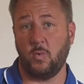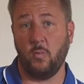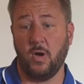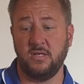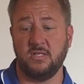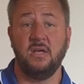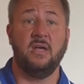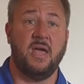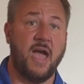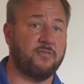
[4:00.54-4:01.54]
we want.
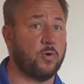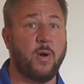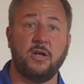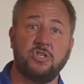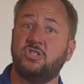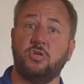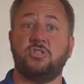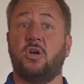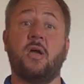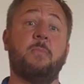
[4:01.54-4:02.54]
After a while, she
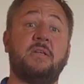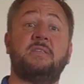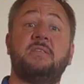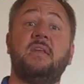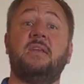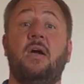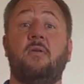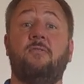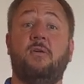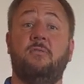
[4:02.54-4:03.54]
starts coming and sitting down
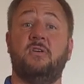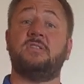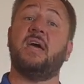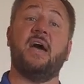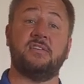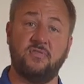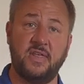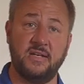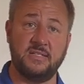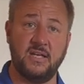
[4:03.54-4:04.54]
in front of us to ask for
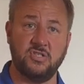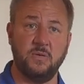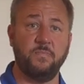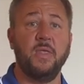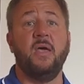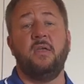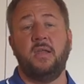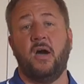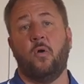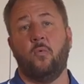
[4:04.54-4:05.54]
that attention.
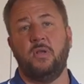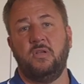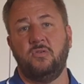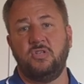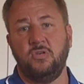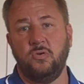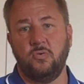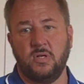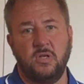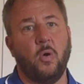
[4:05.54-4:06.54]
Now, when you
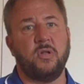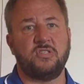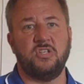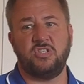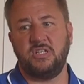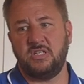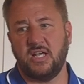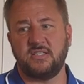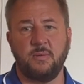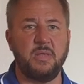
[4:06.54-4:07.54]
do notice that she
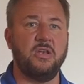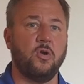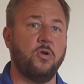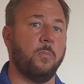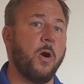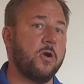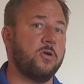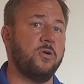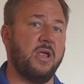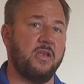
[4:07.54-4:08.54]
does something near your
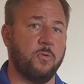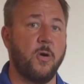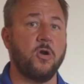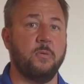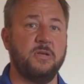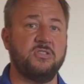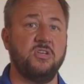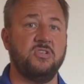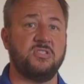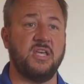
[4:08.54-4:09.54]
partner and your partner missed it,
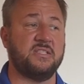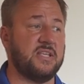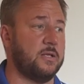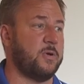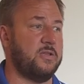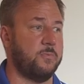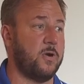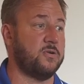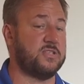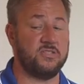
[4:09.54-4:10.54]
you say celebrate, and your
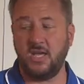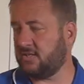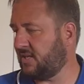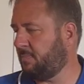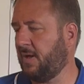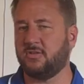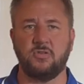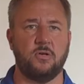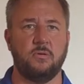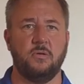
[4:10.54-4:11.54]
partner says yes and pets her.